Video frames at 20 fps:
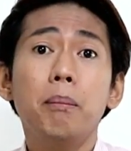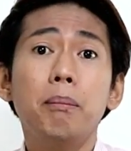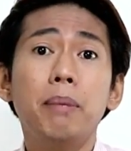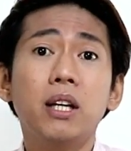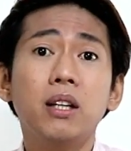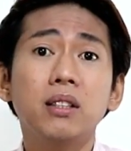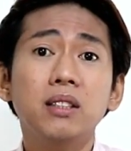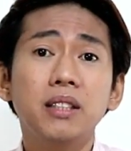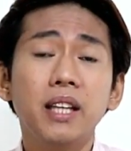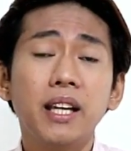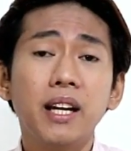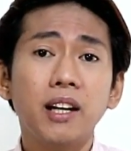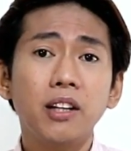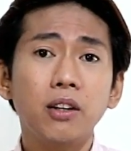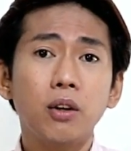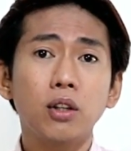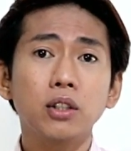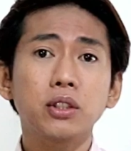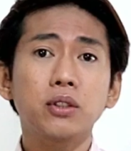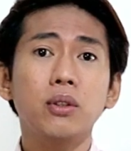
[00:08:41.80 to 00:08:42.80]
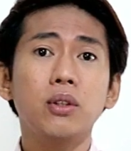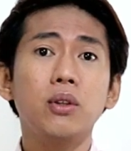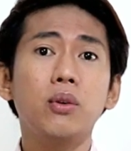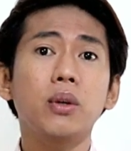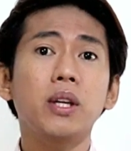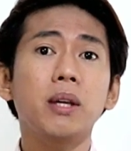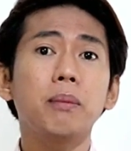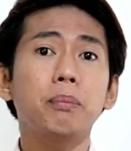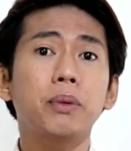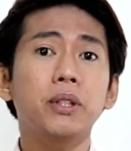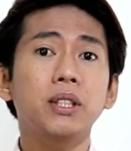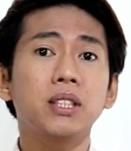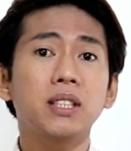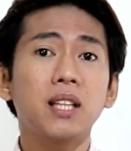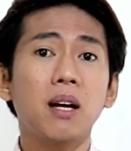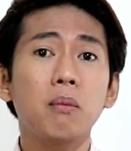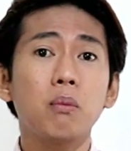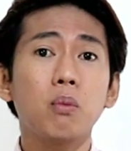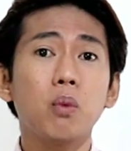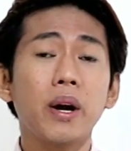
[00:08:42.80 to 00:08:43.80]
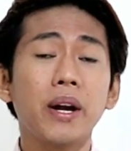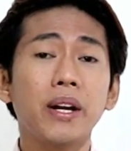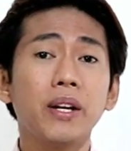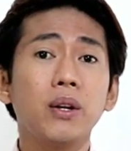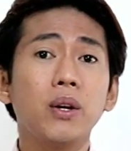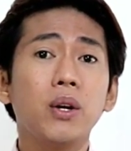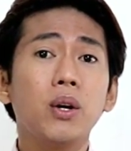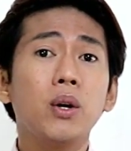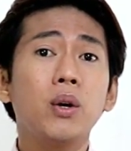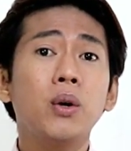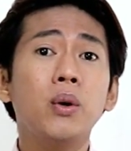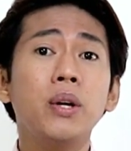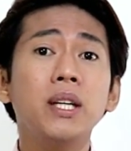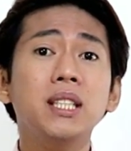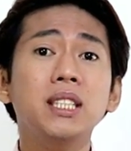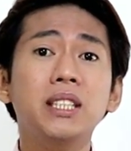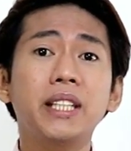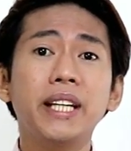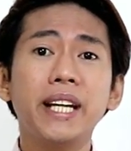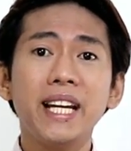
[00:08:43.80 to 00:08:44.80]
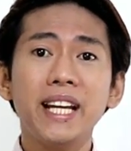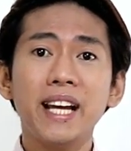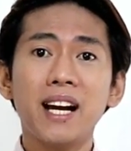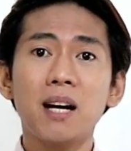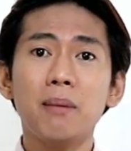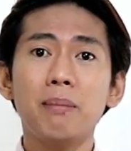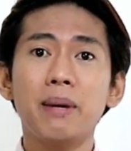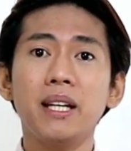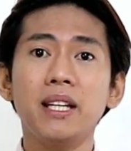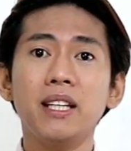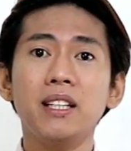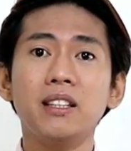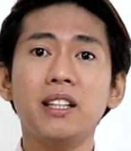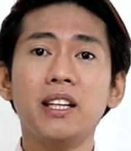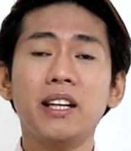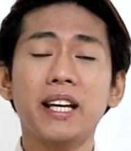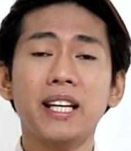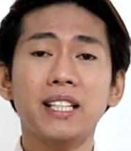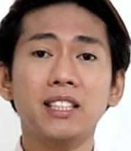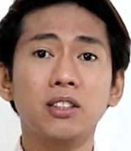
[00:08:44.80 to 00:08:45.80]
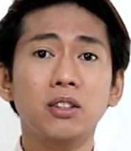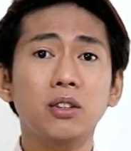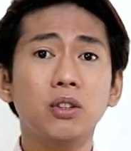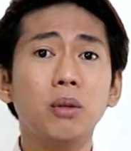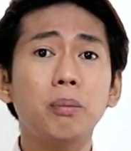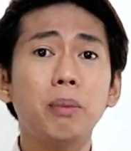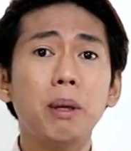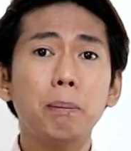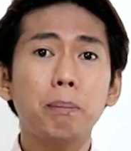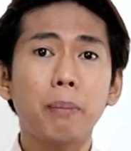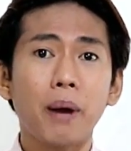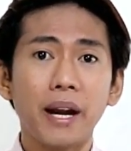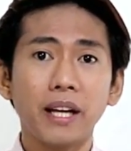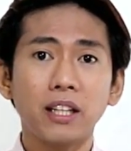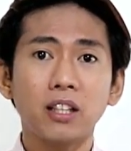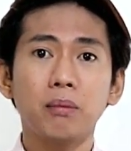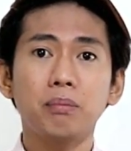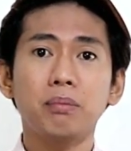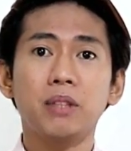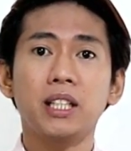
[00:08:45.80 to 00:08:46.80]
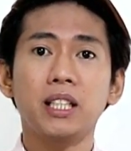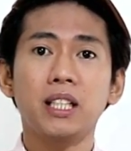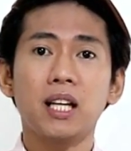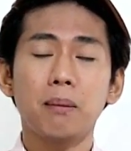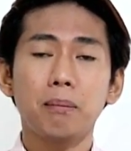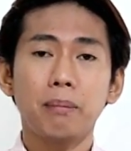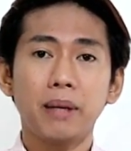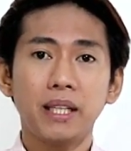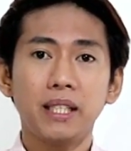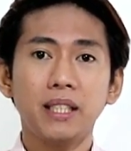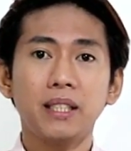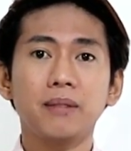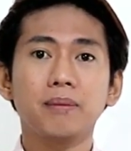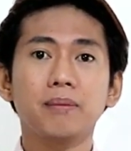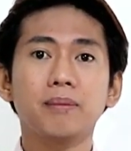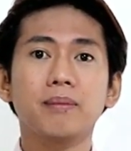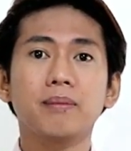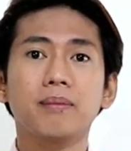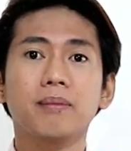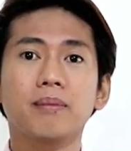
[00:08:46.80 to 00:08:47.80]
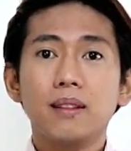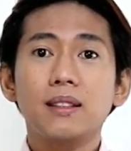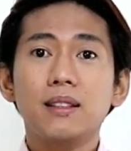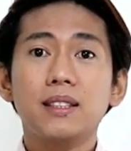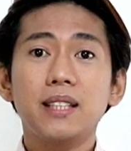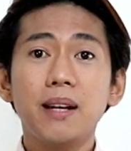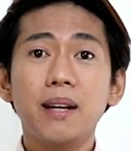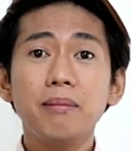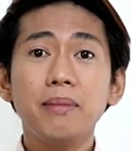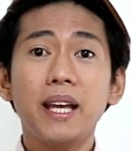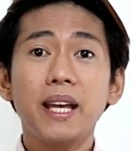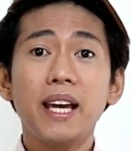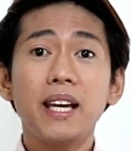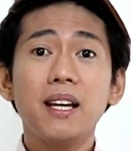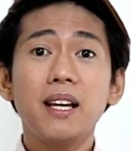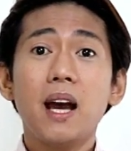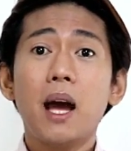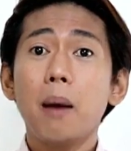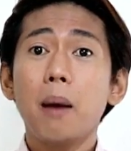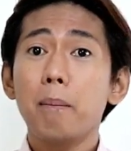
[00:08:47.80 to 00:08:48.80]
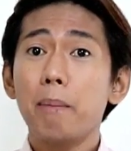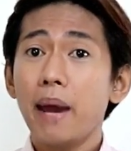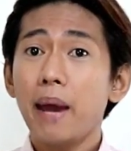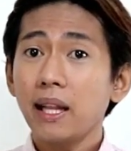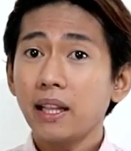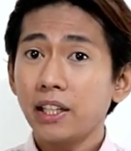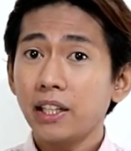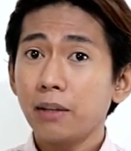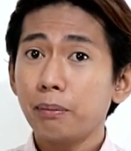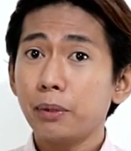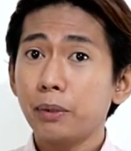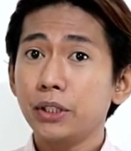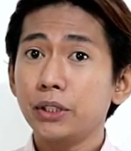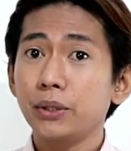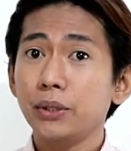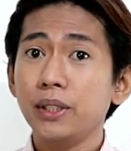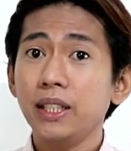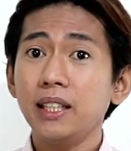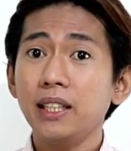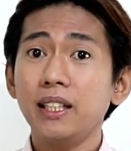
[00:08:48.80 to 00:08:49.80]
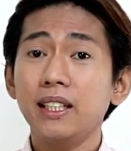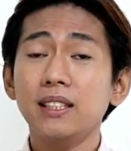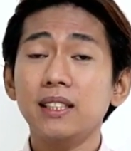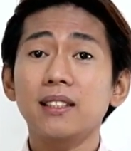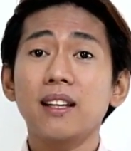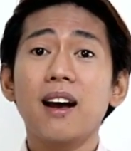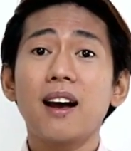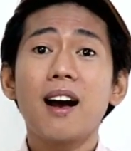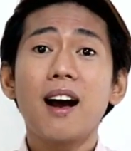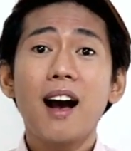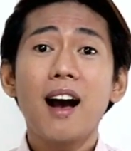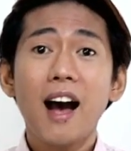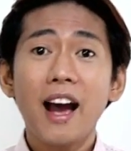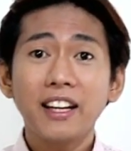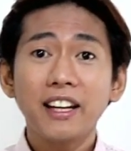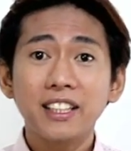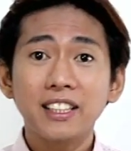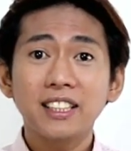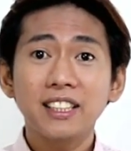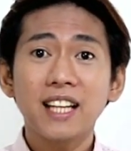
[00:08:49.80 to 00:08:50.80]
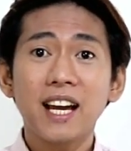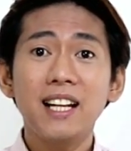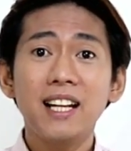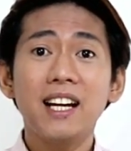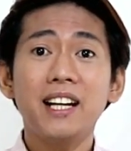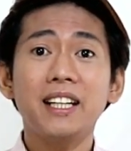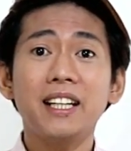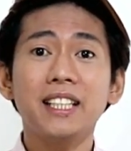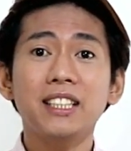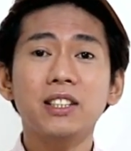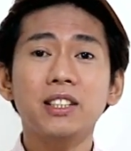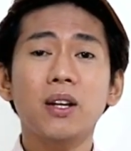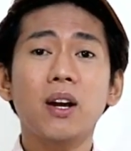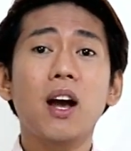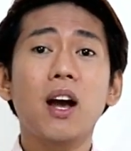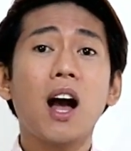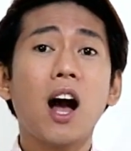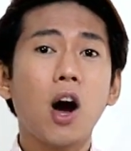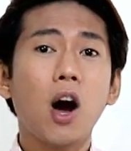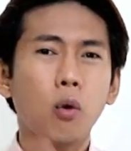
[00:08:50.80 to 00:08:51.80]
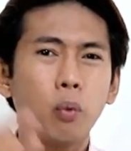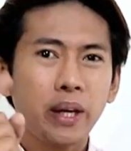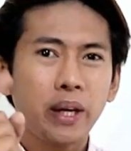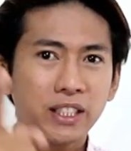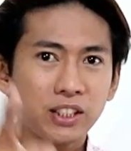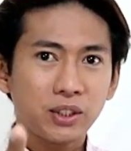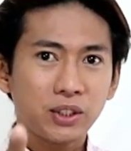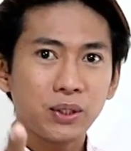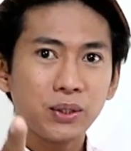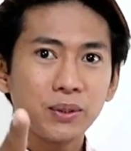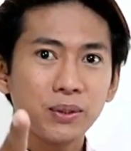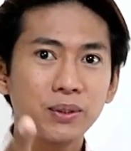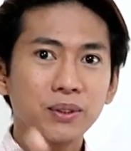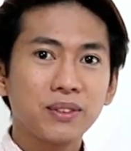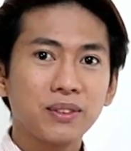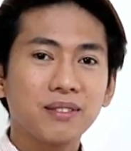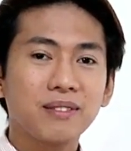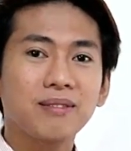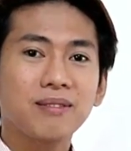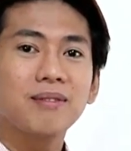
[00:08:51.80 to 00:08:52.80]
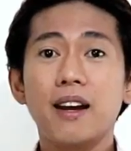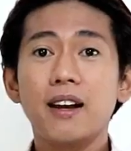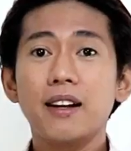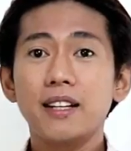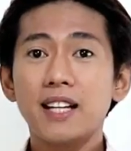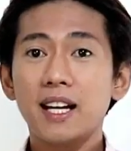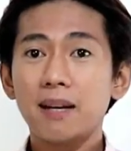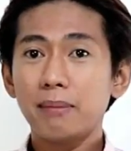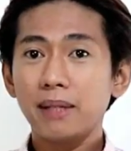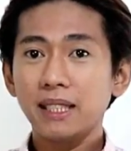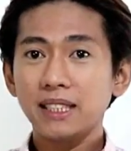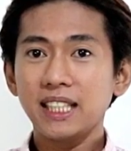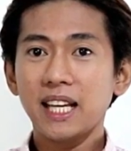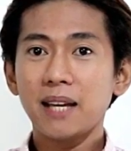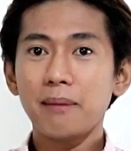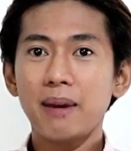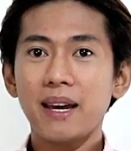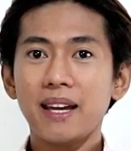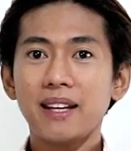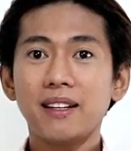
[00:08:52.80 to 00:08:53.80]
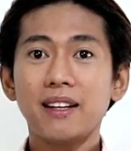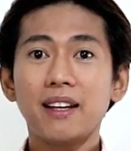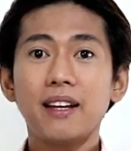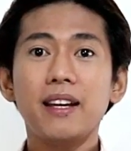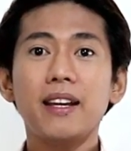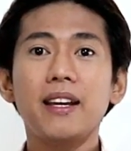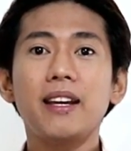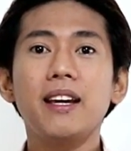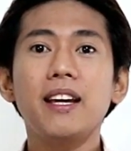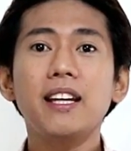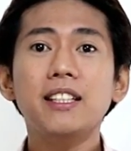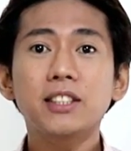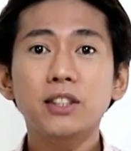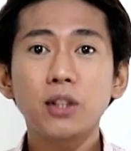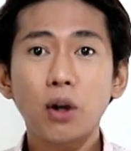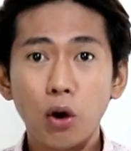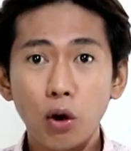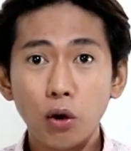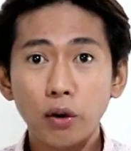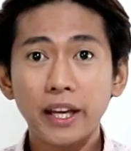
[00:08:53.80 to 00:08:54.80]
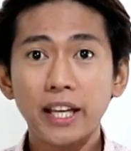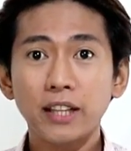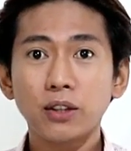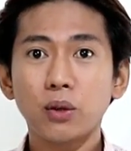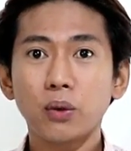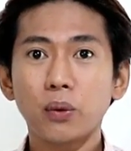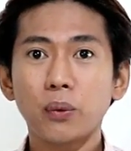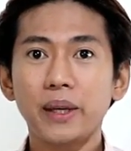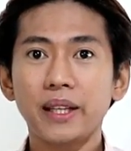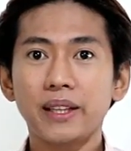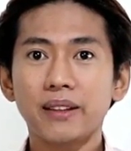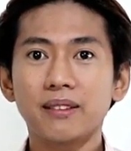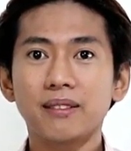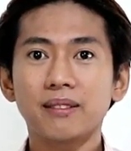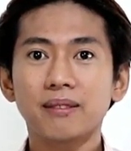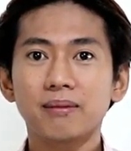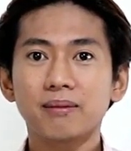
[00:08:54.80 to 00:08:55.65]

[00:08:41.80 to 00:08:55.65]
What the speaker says: Because they are also looking for someone who is really have an interest to be part of their company. Someday, better opportunities, higher salaries awaits you. Number 7, it's okay to quit.